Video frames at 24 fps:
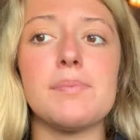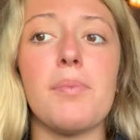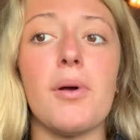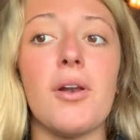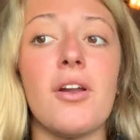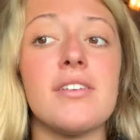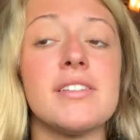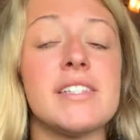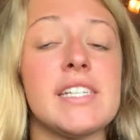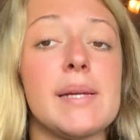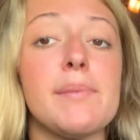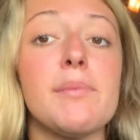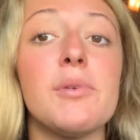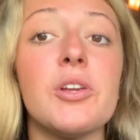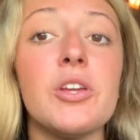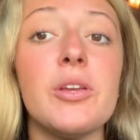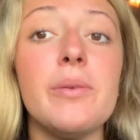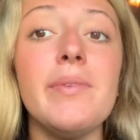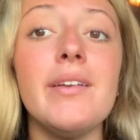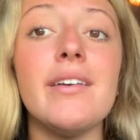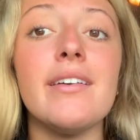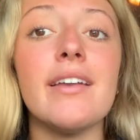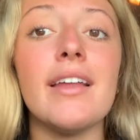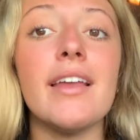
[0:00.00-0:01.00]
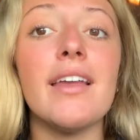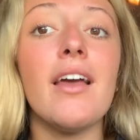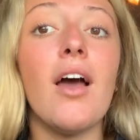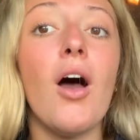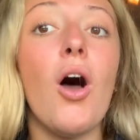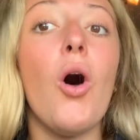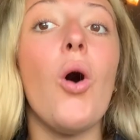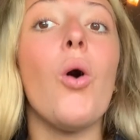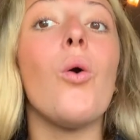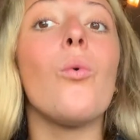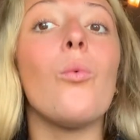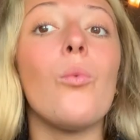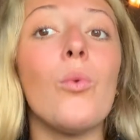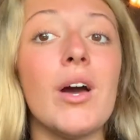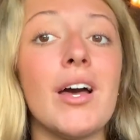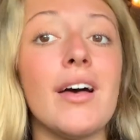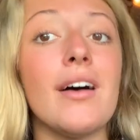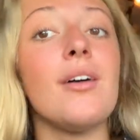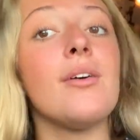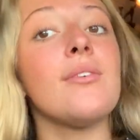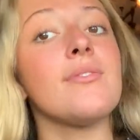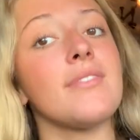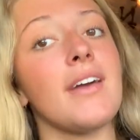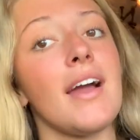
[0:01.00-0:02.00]
But our Sandburg community
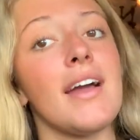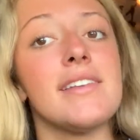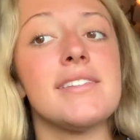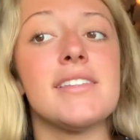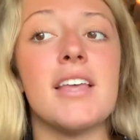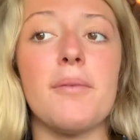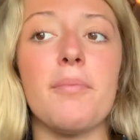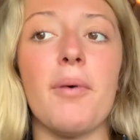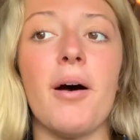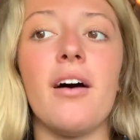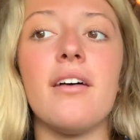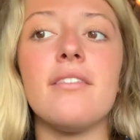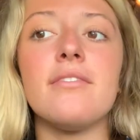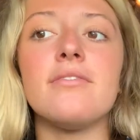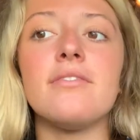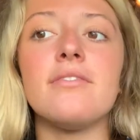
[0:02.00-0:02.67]
will rise above.